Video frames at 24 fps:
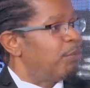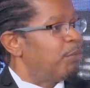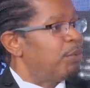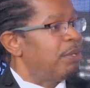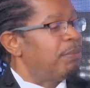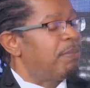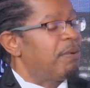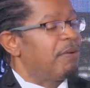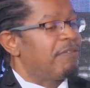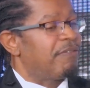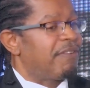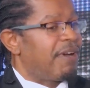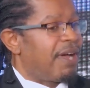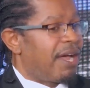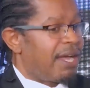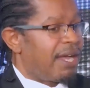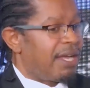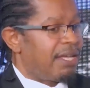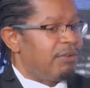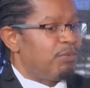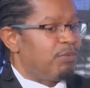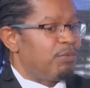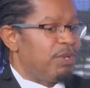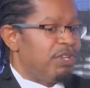we
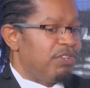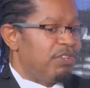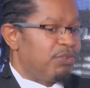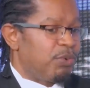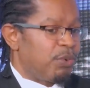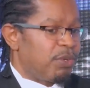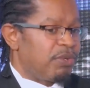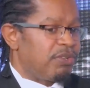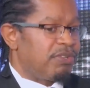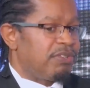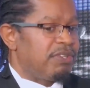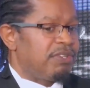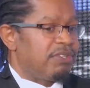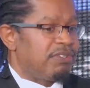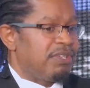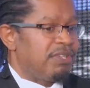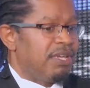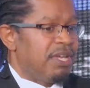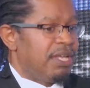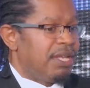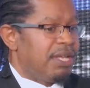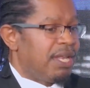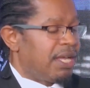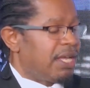provide
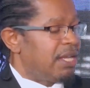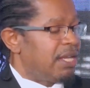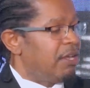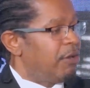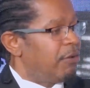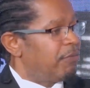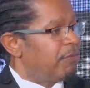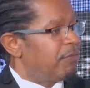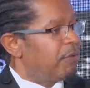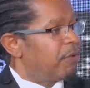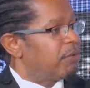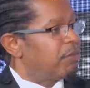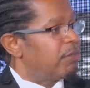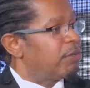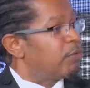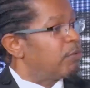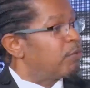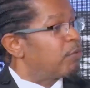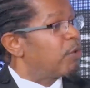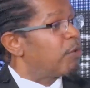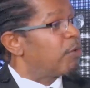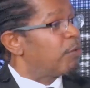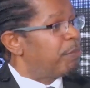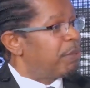resources that can help further
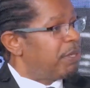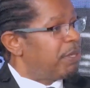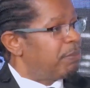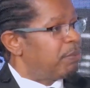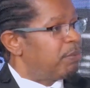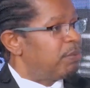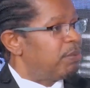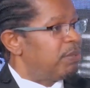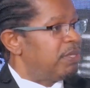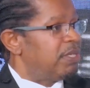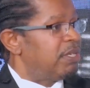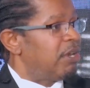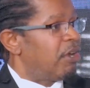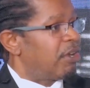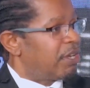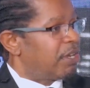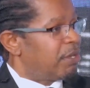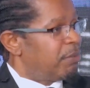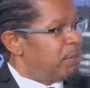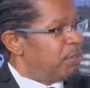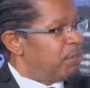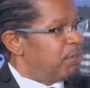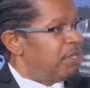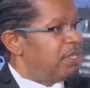grow people in our
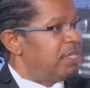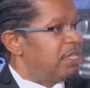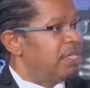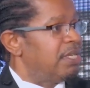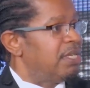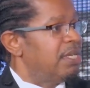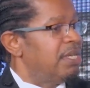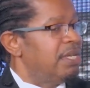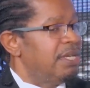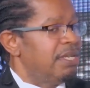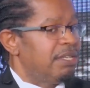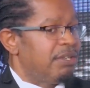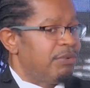community